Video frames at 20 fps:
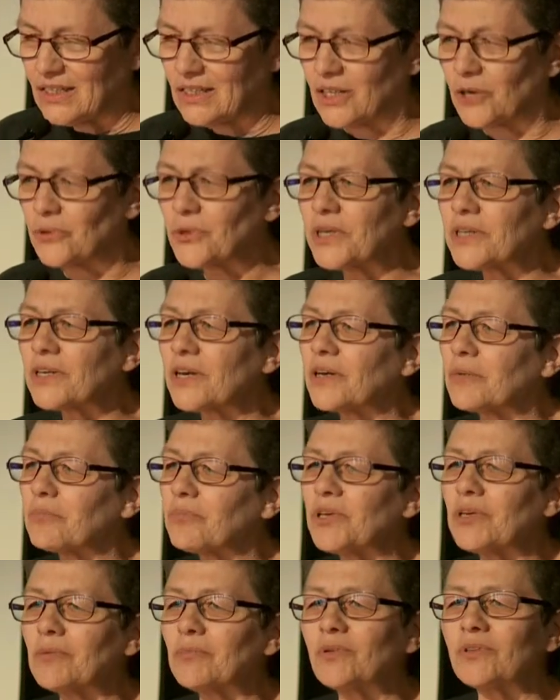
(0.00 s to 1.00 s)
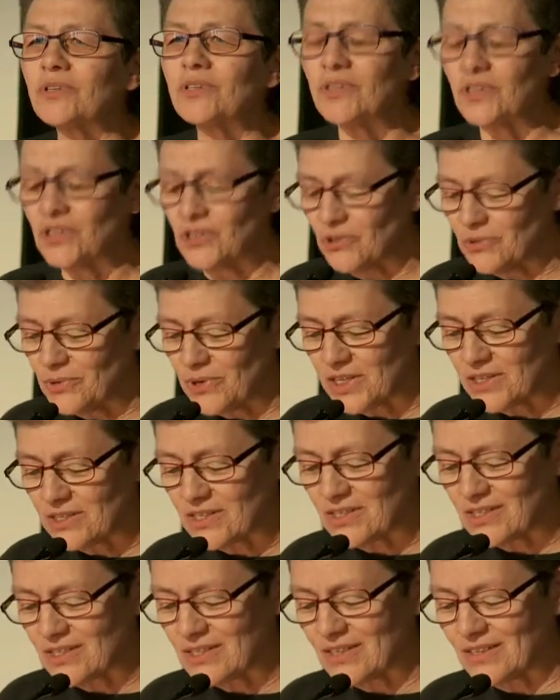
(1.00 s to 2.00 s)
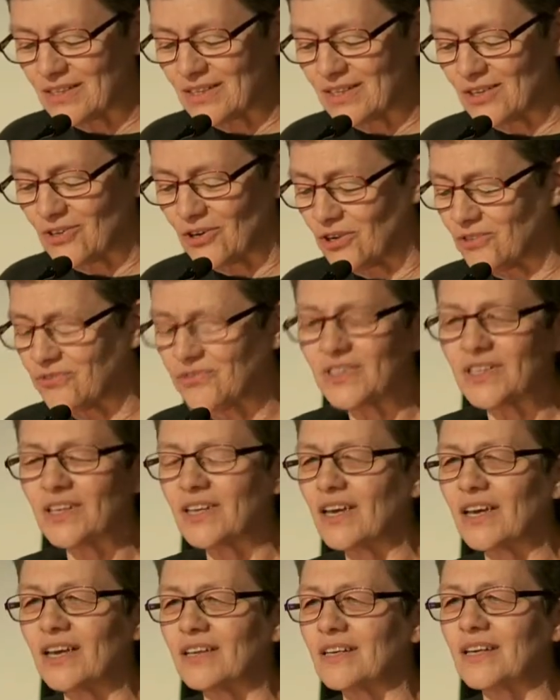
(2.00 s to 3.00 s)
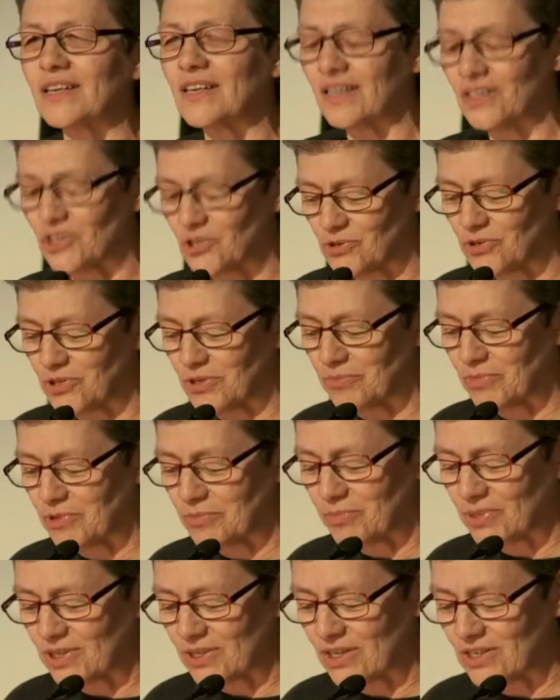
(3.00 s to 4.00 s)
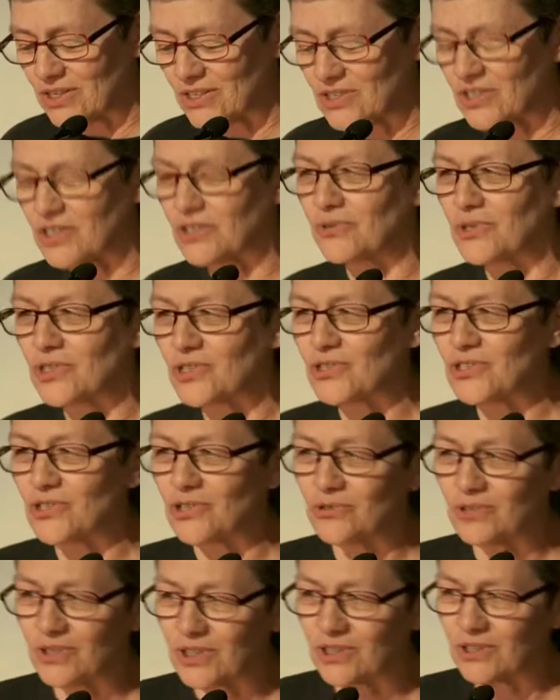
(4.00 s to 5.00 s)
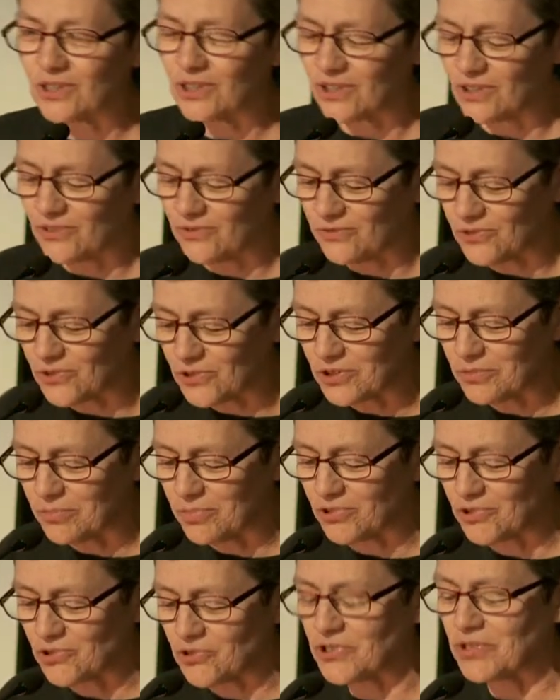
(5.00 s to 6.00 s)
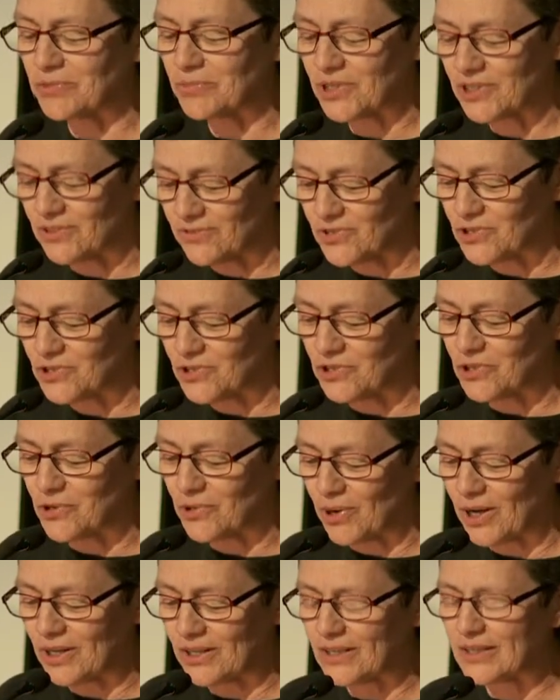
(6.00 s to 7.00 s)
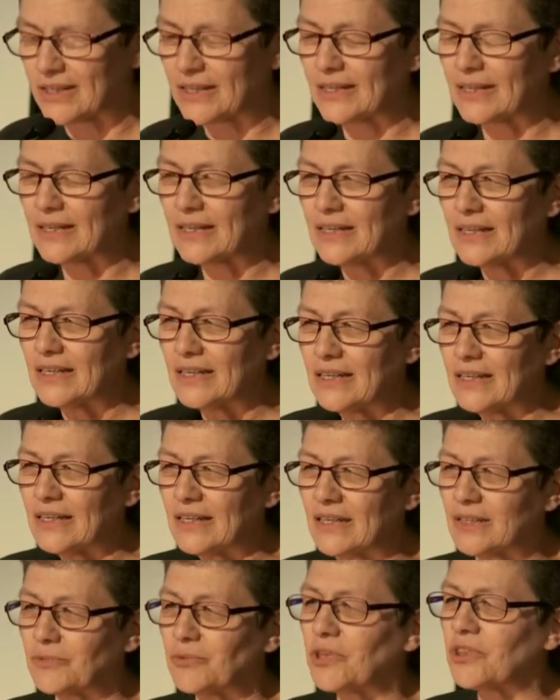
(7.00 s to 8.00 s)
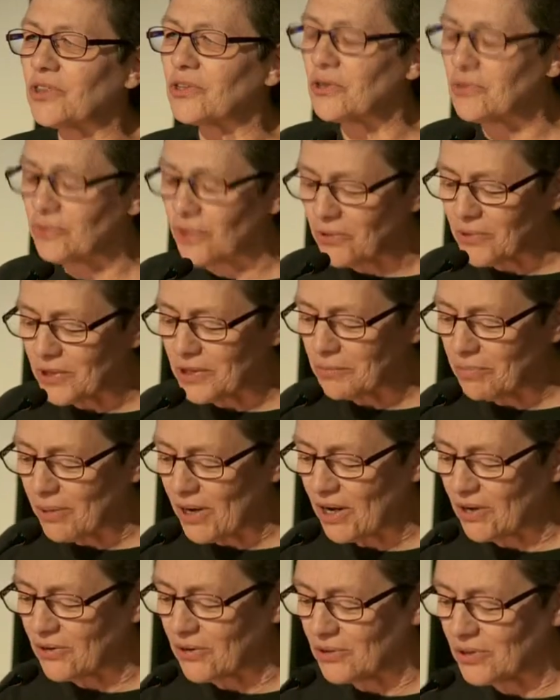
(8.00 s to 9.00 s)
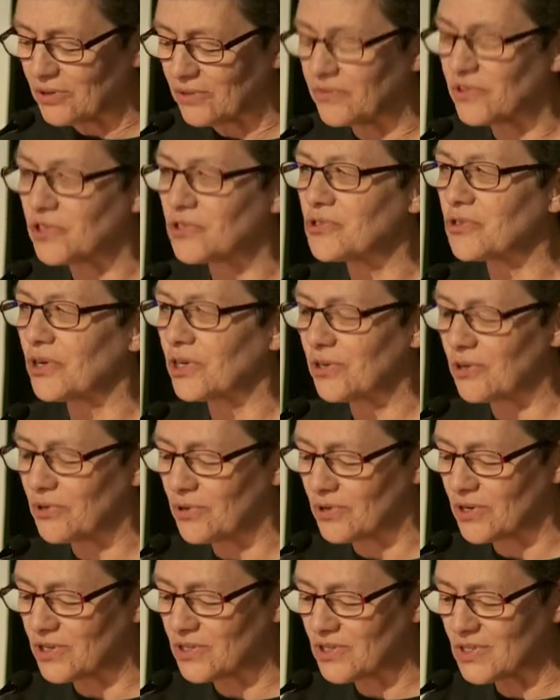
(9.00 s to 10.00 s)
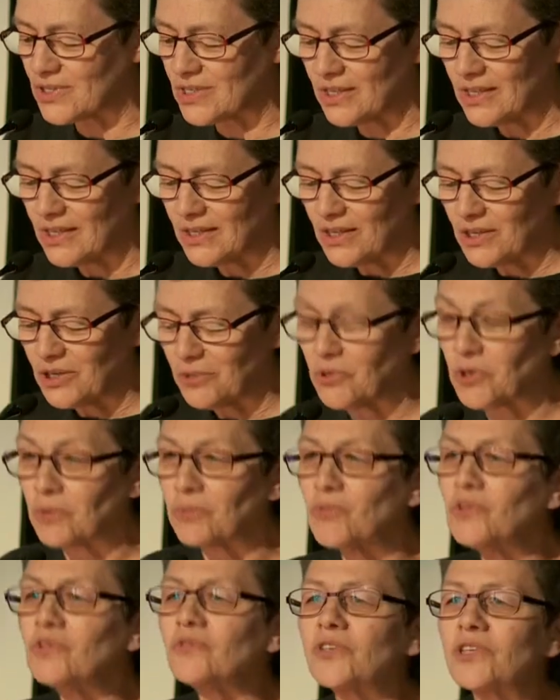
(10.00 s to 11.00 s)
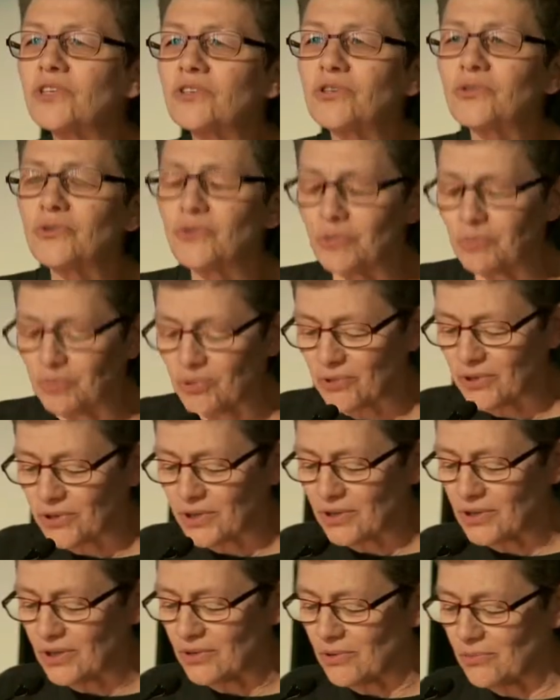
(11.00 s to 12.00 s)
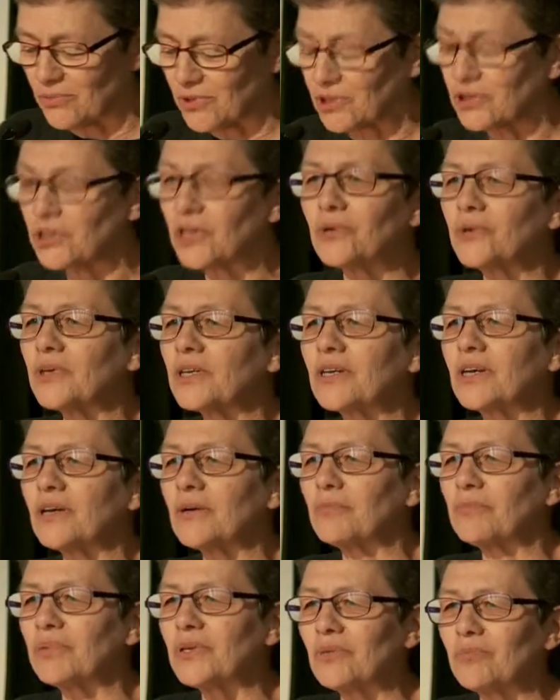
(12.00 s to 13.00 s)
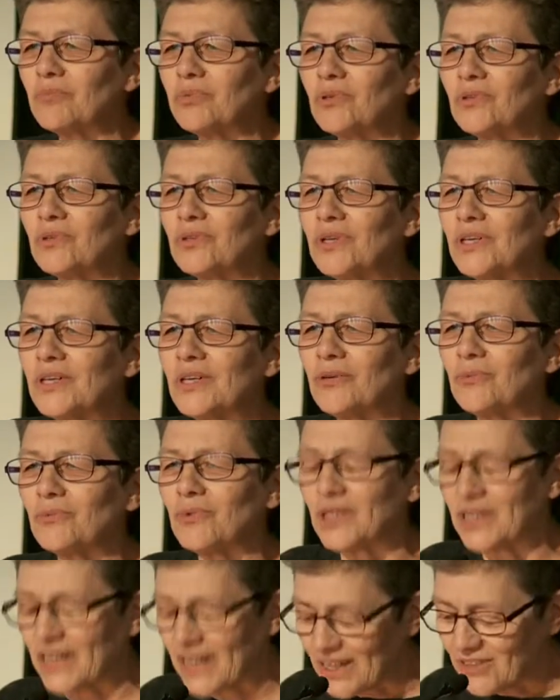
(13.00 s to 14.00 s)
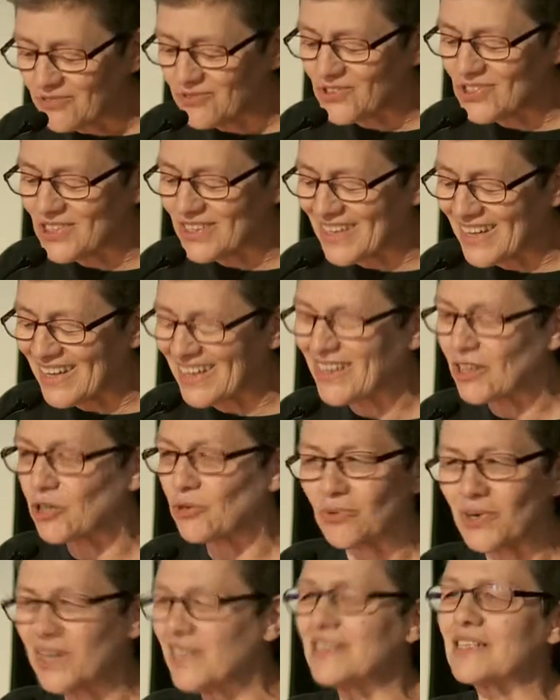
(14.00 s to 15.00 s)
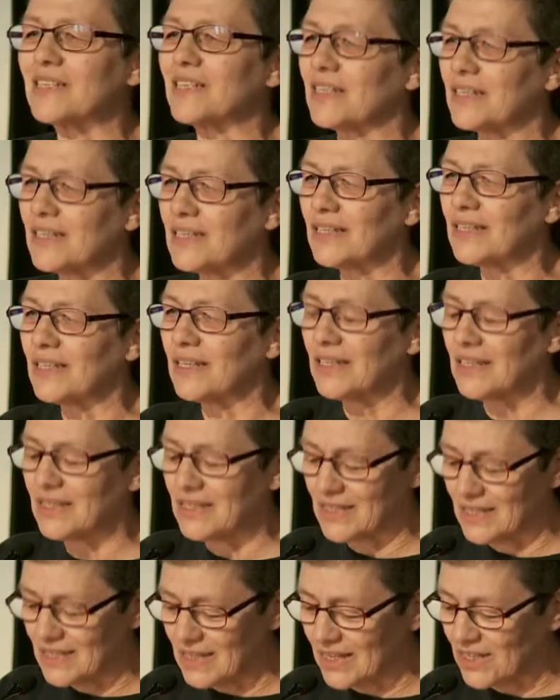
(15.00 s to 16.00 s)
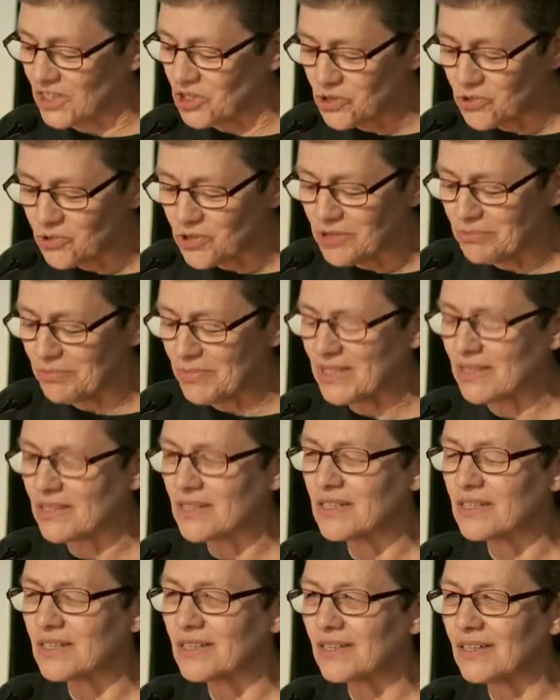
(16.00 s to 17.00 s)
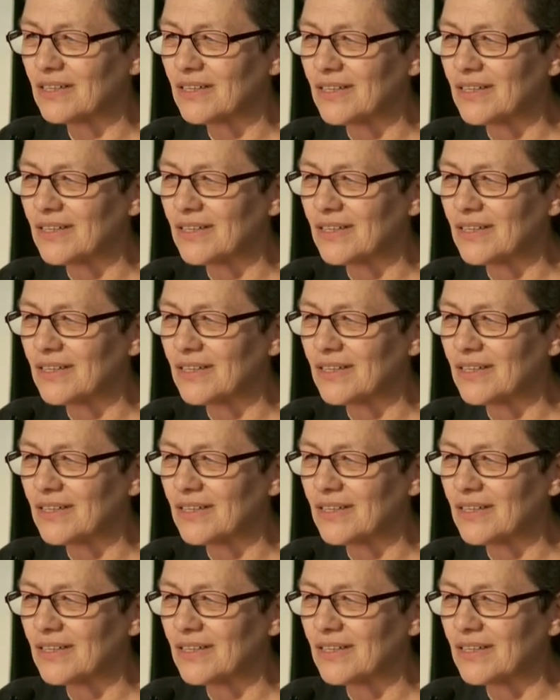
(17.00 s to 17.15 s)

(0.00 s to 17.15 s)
Low-income people in the US often can't get treatment because there is so little affordable treatment of good quality. And with the growing power of the drug courts, we're moving to a point where low-income people will have to get arrested to get treatment.